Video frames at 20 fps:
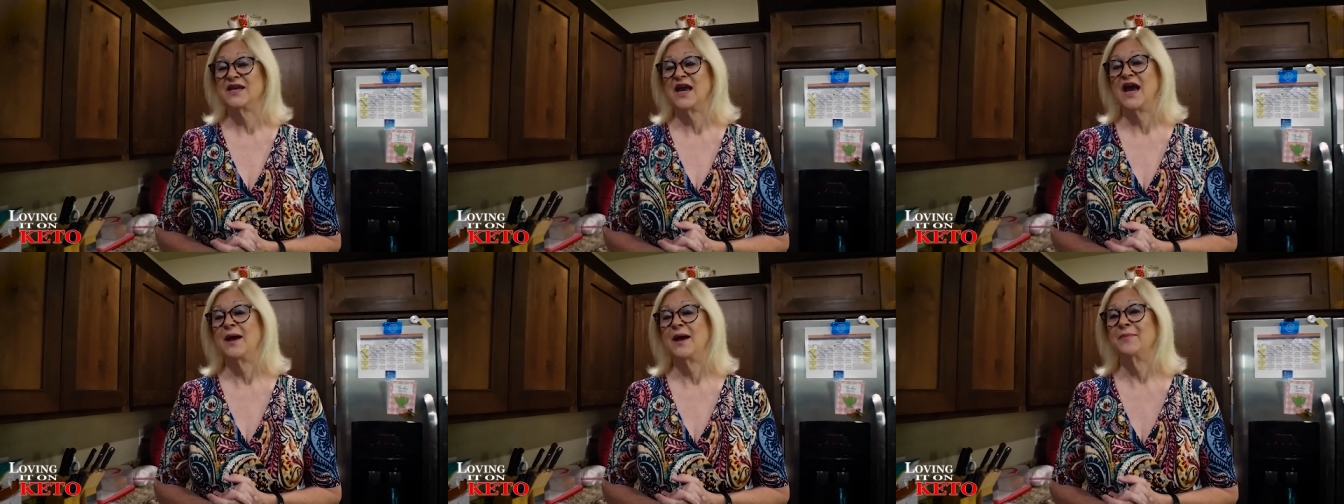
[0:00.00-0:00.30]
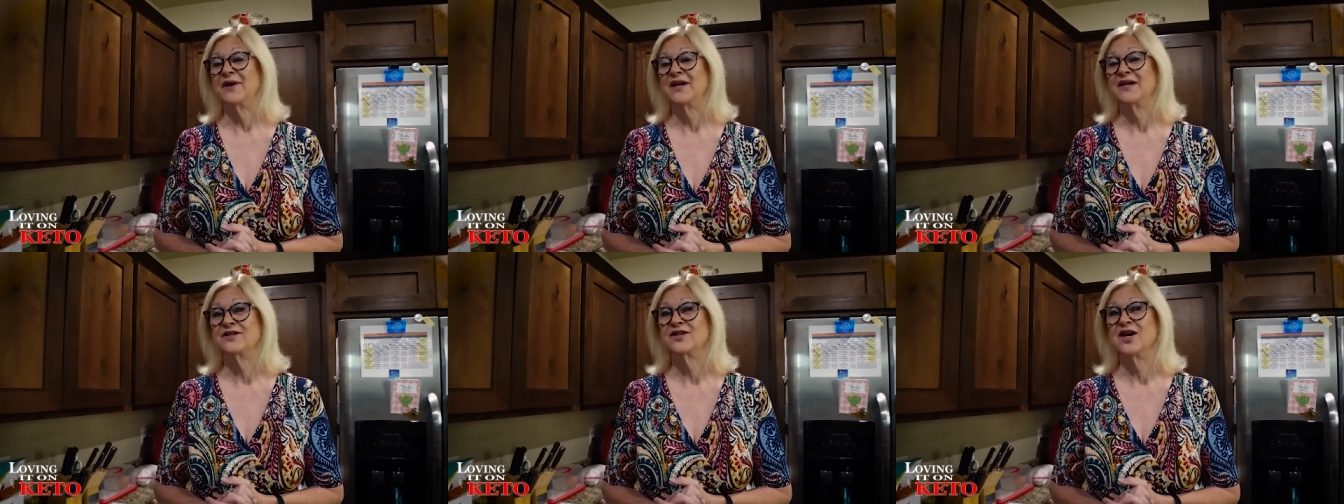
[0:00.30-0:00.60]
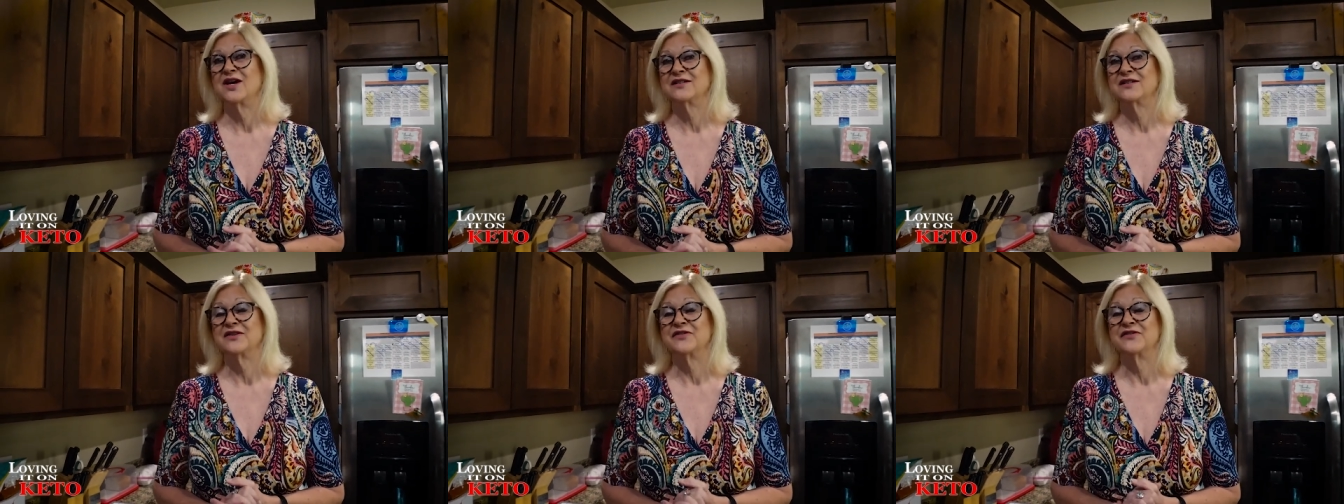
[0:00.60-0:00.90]
Yeah, I'm going to
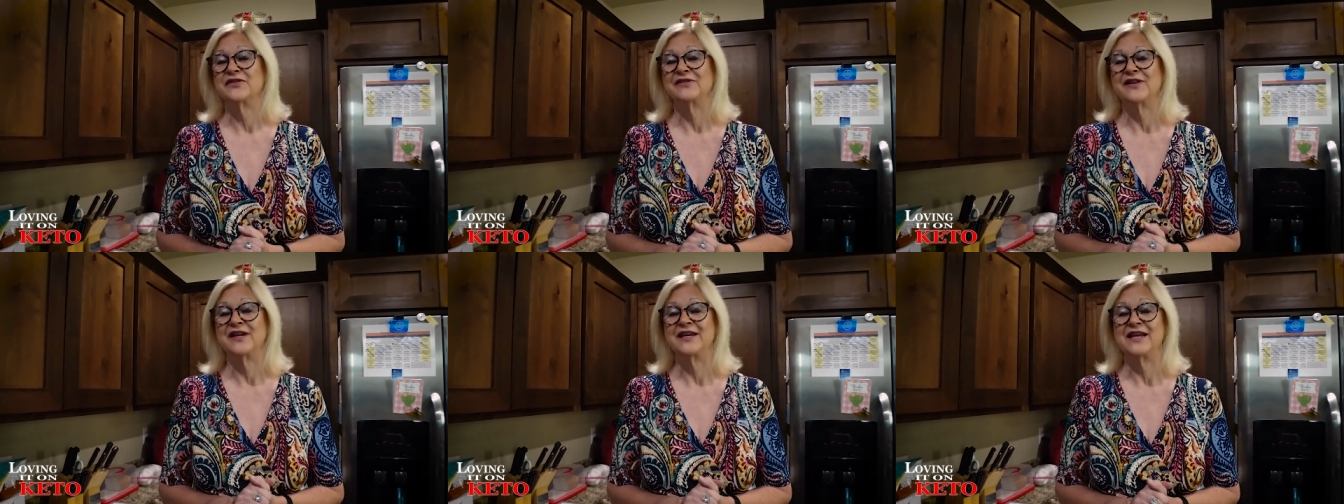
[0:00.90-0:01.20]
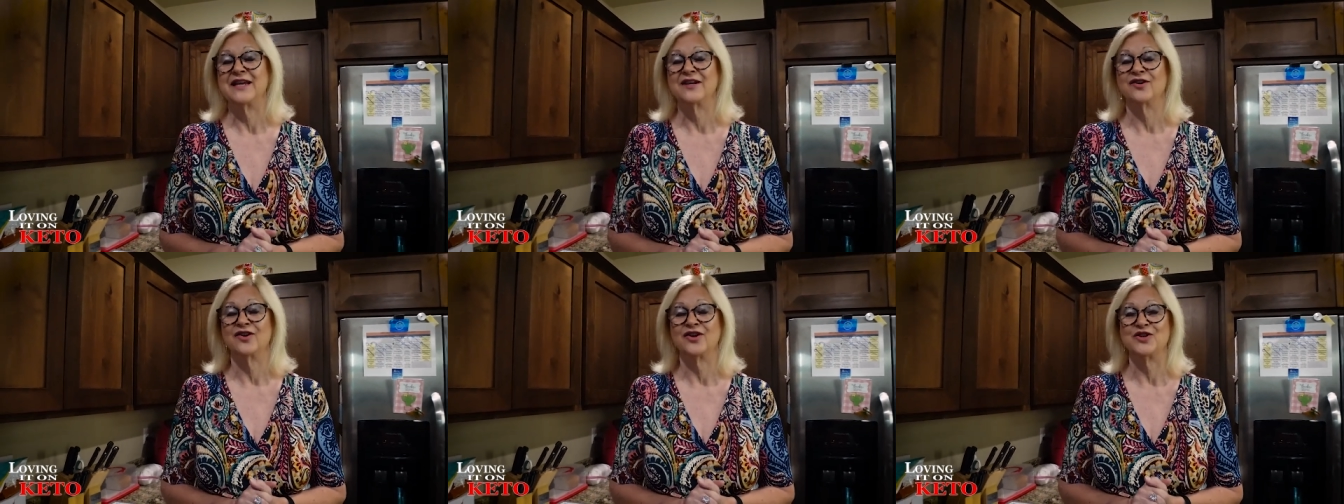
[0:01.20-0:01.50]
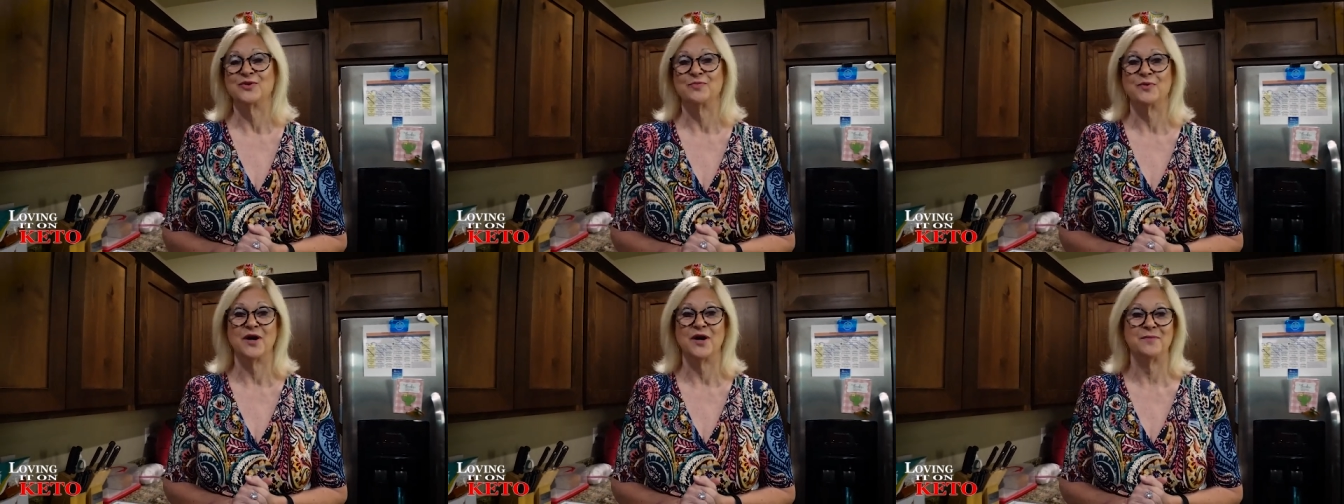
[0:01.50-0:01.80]
talk to the lady in our
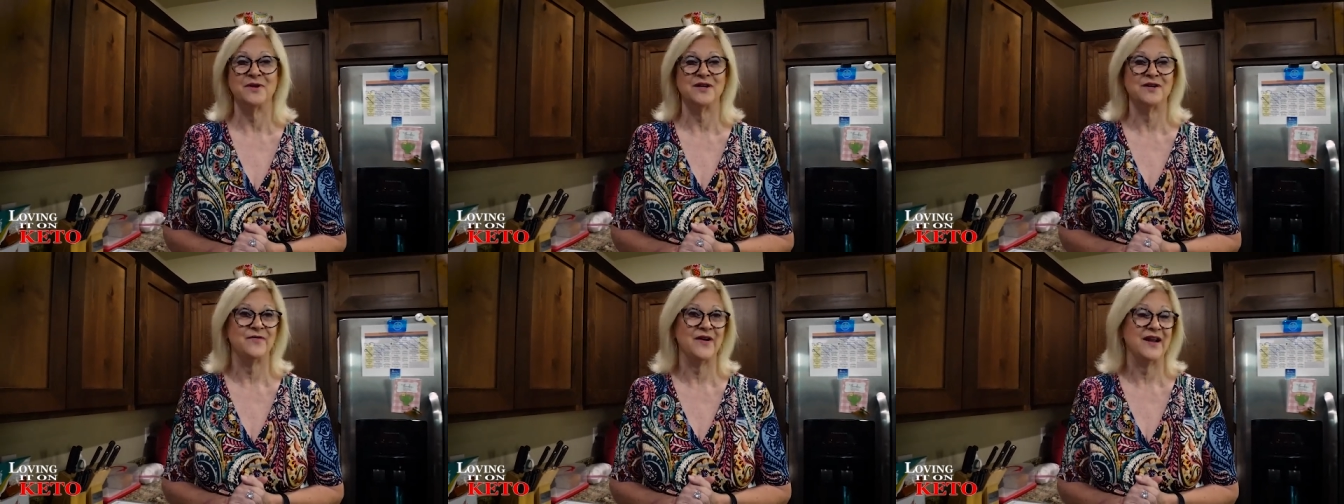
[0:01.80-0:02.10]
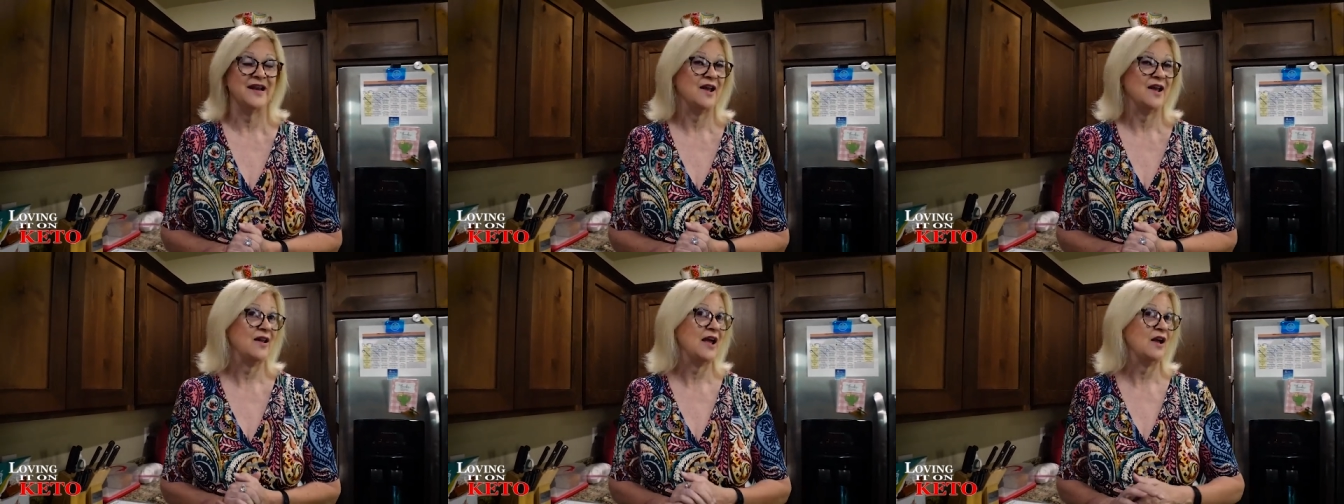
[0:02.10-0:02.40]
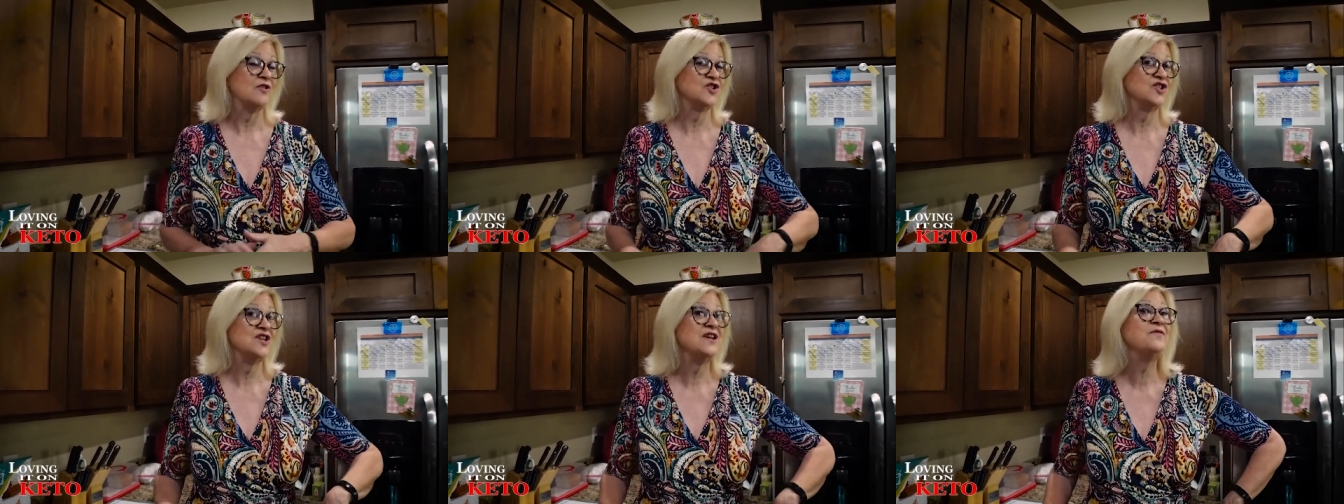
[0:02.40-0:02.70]
department to find out
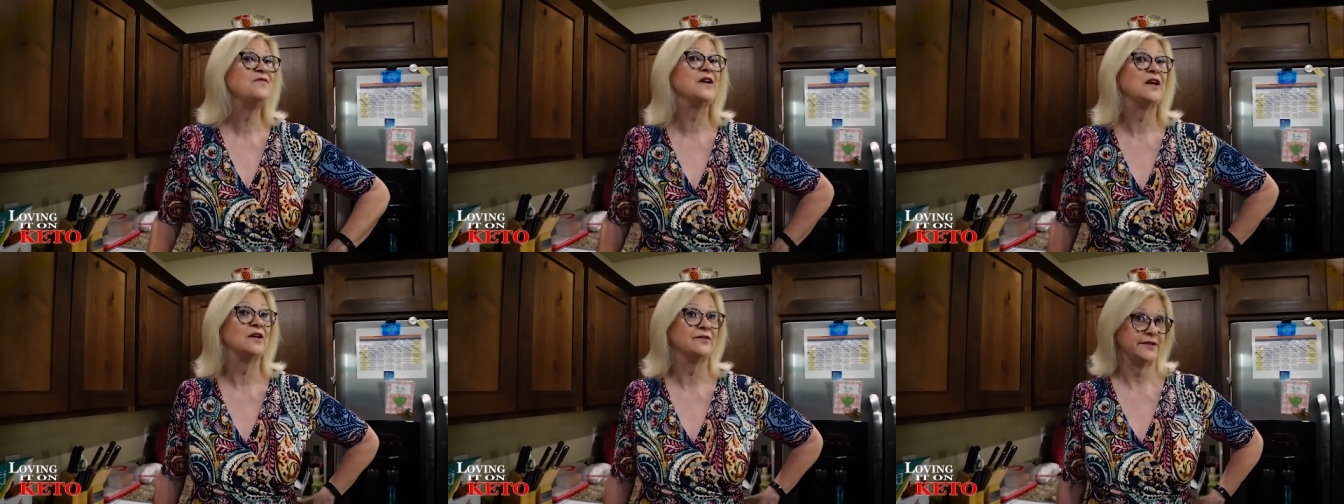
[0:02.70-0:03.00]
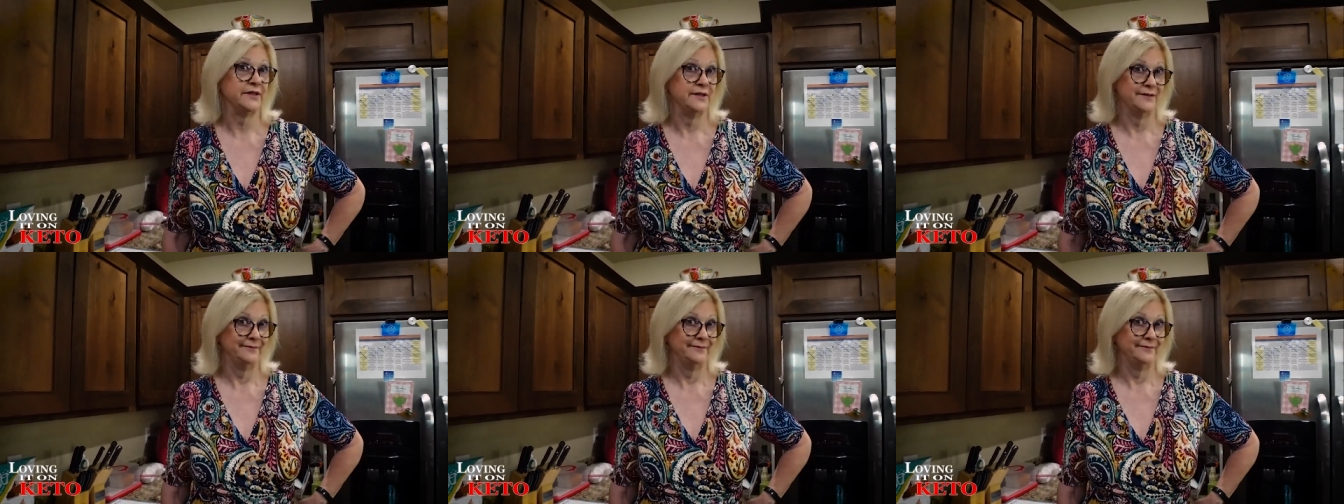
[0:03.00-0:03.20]
how she felt.